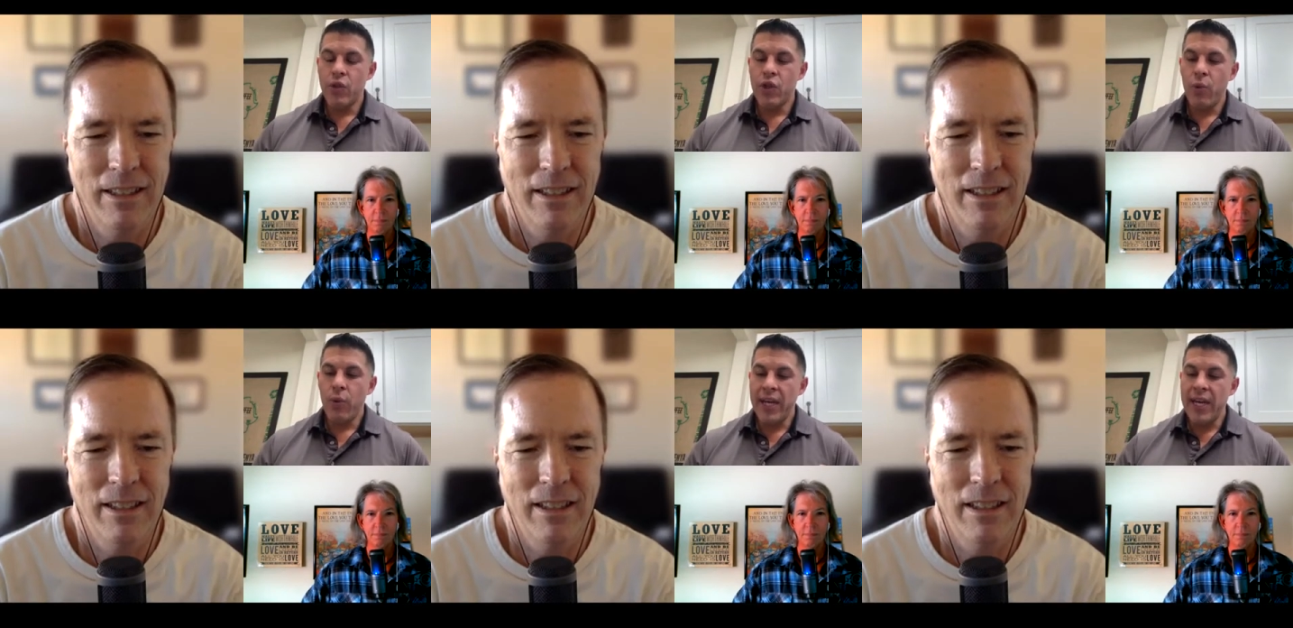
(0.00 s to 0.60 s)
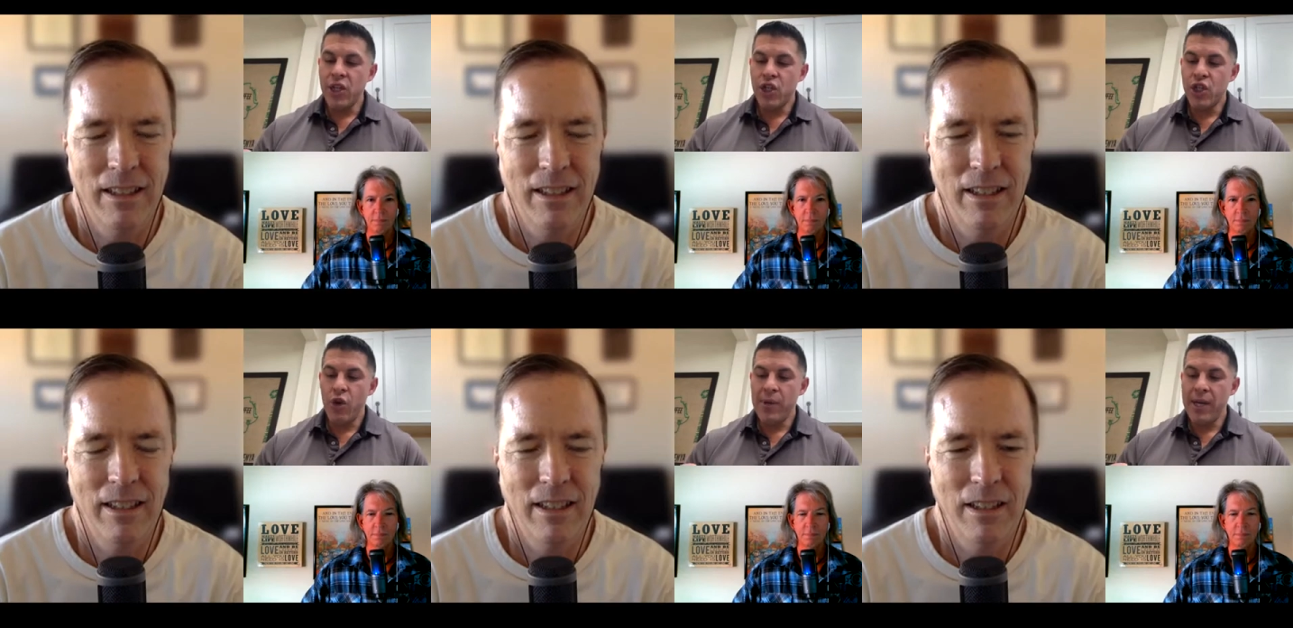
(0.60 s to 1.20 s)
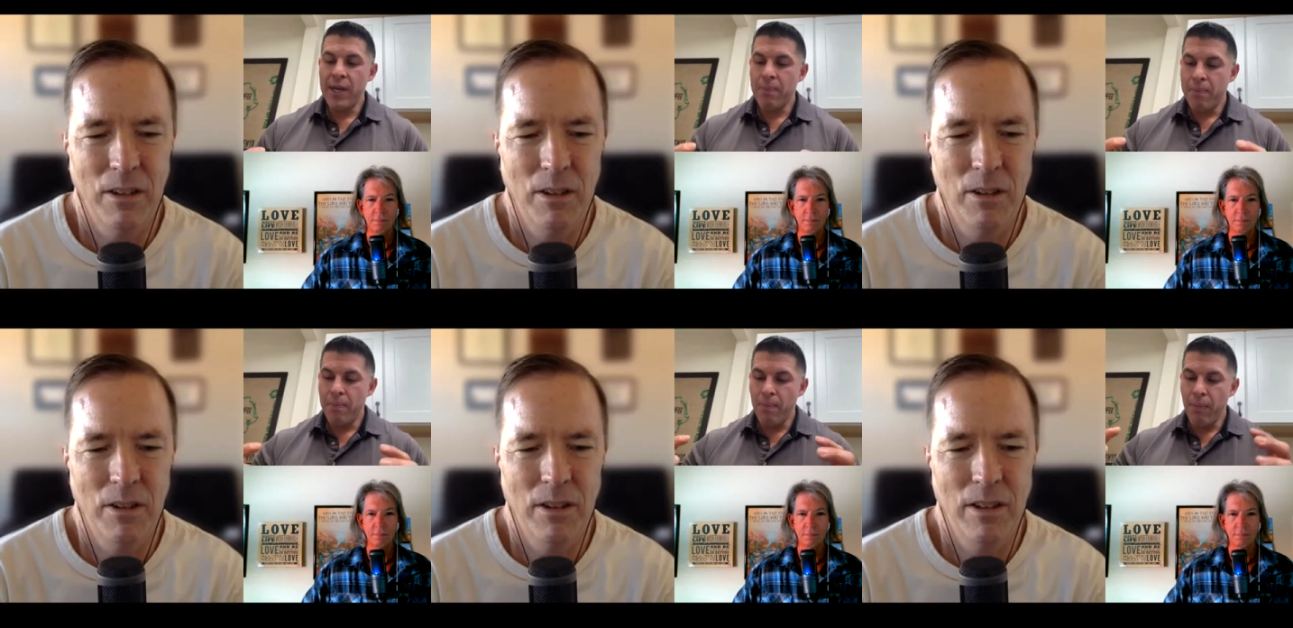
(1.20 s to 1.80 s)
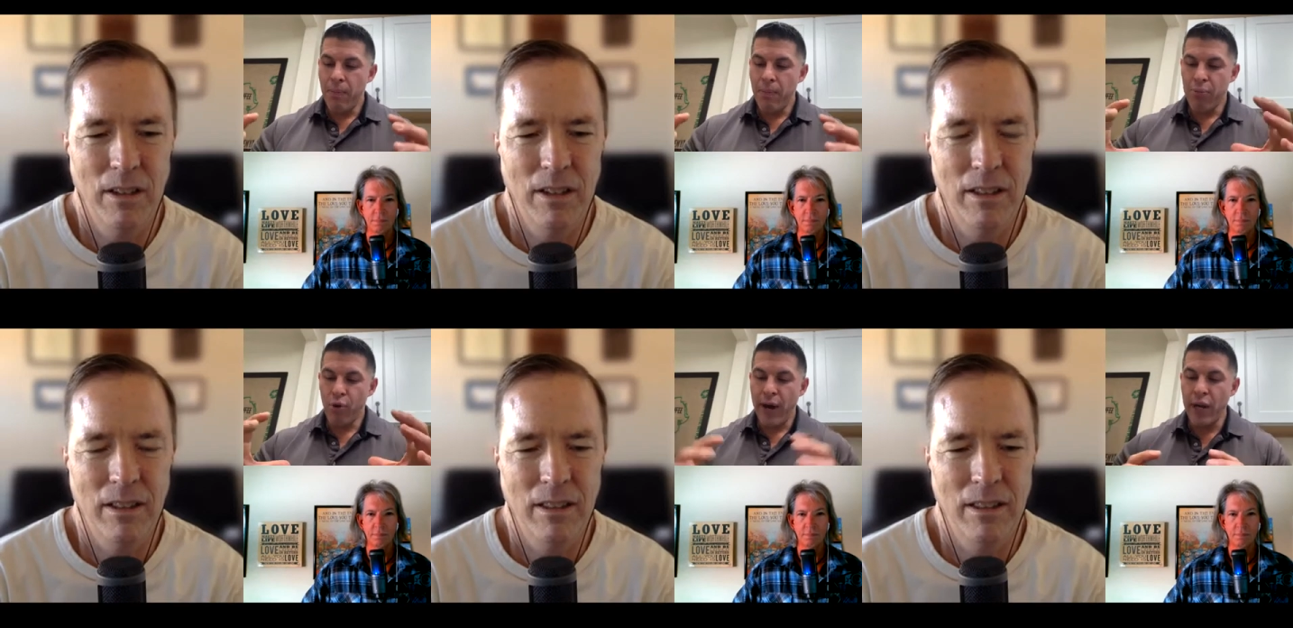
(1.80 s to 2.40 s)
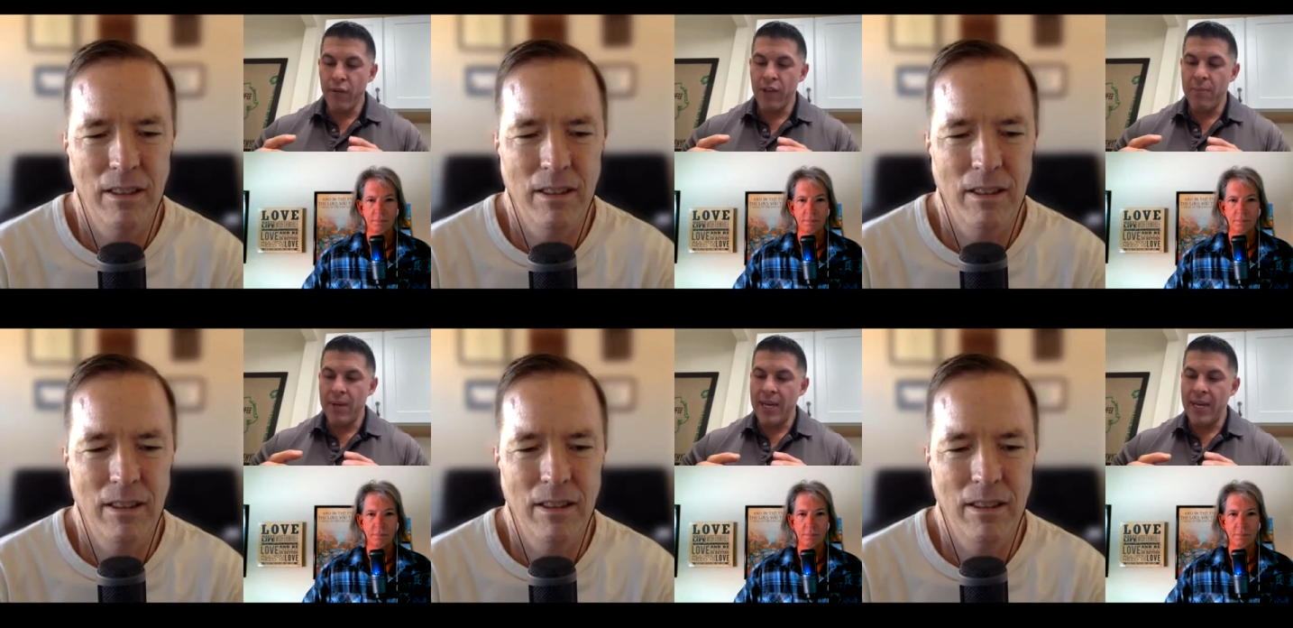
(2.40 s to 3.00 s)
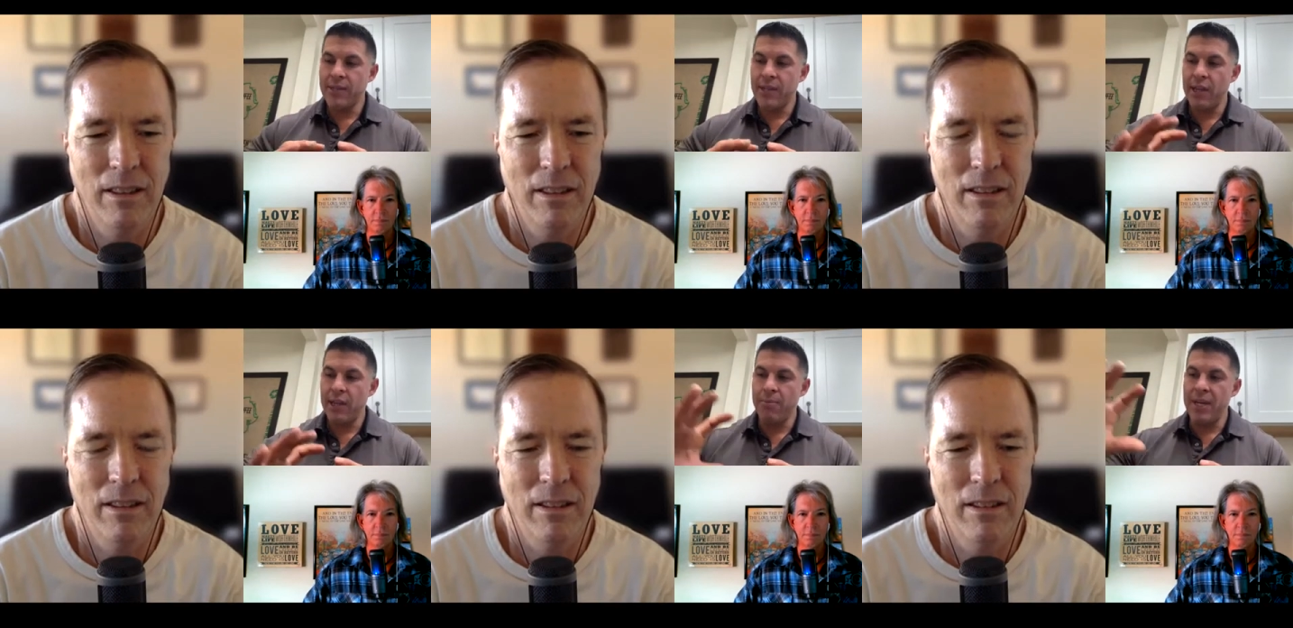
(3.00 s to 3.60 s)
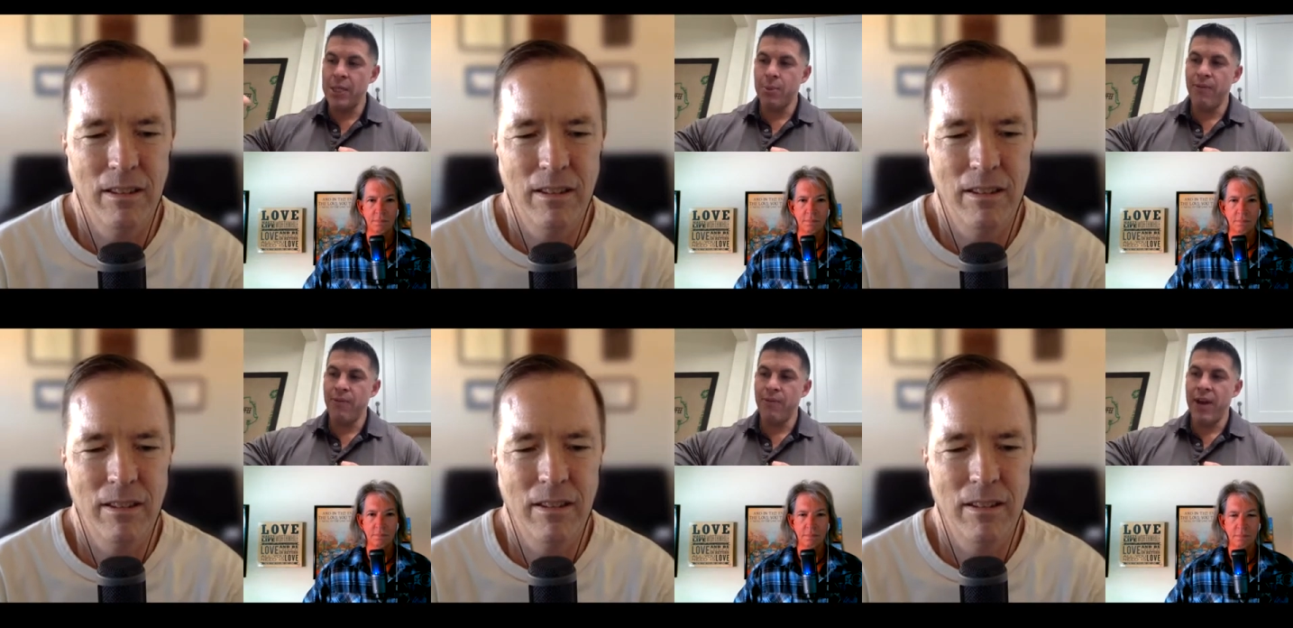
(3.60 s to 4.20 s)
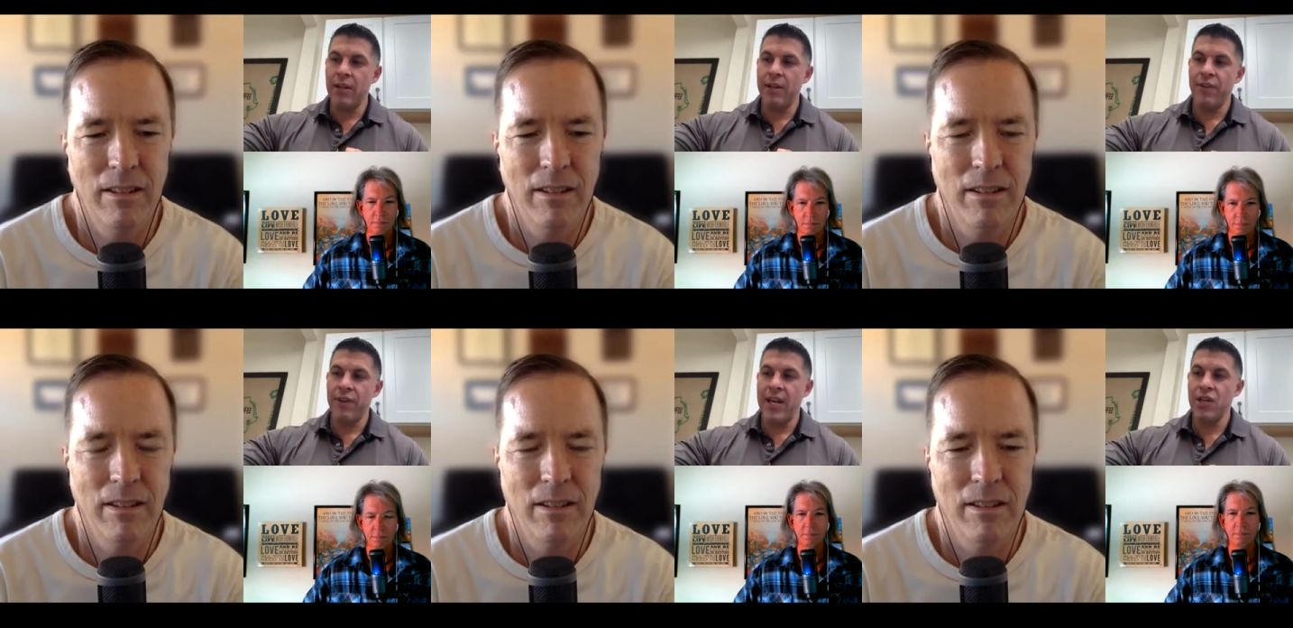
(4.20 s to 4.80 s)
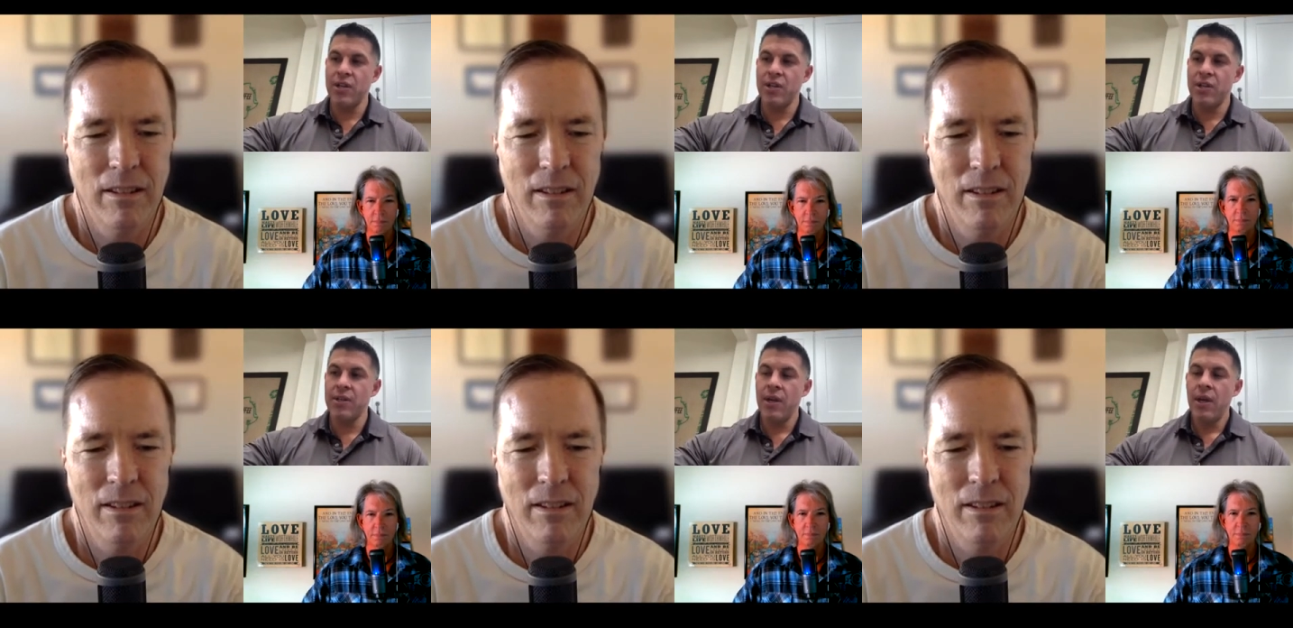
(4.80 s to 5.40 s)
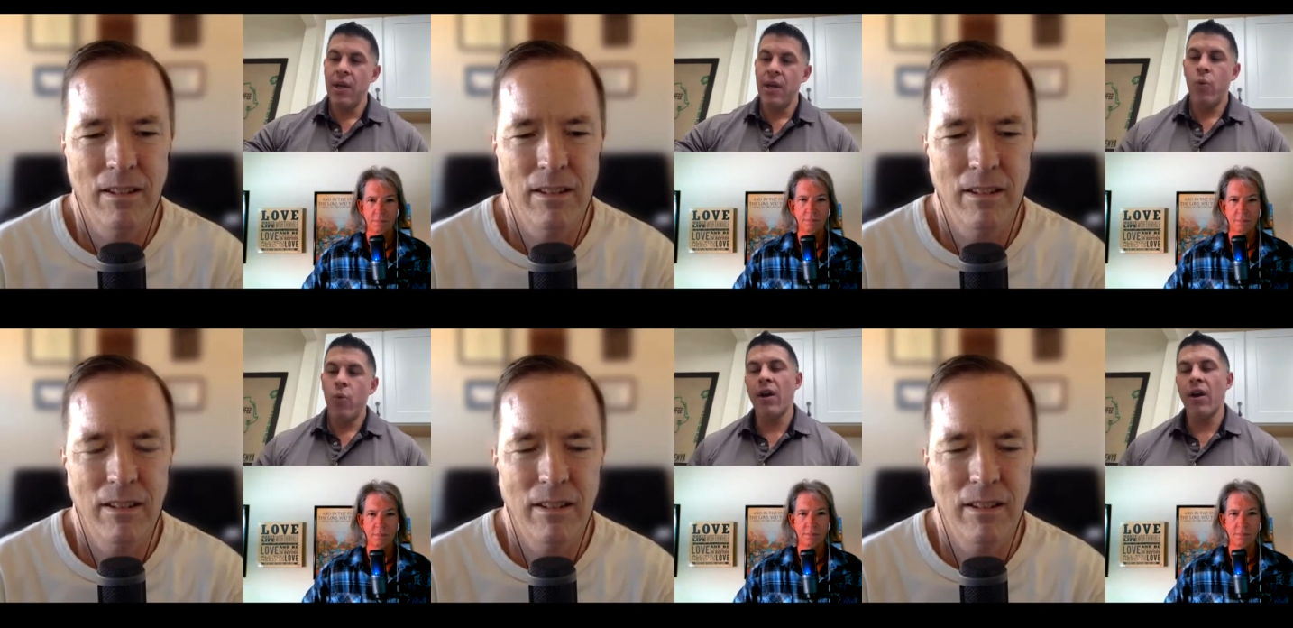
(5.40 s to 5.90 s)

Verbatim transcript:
Speaker 1: So when he showed me praying over the beans and the beans providing healing for the nations,